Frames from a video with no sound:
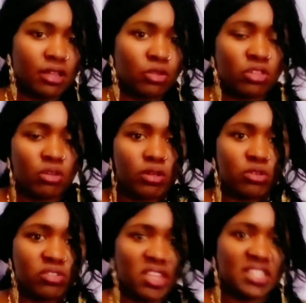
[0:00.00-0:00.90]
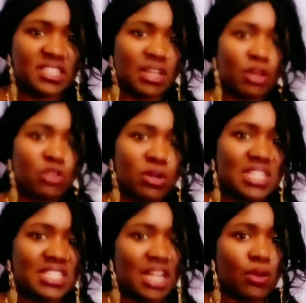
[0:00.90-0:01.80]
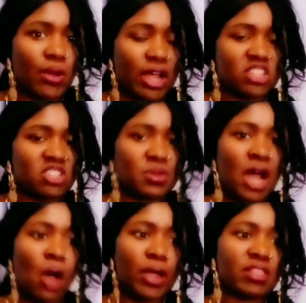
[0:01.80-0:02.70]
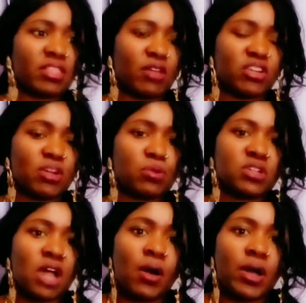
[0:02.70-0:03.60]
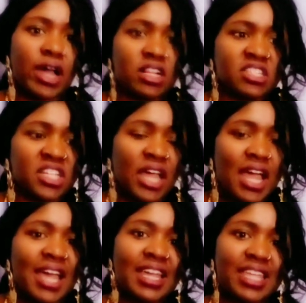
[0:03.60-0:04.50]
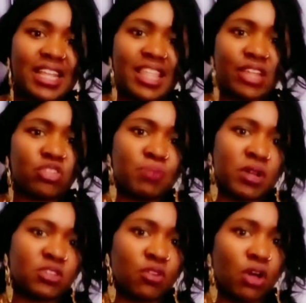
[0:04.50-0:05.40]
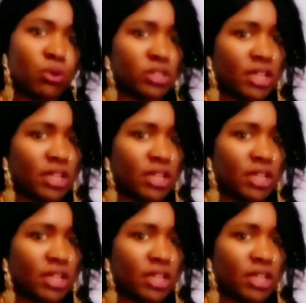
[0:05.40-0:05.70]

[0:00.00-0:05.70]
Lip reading: though they were using it as a way to understand our culture, but how can they write about our culture, yet they're not part of our own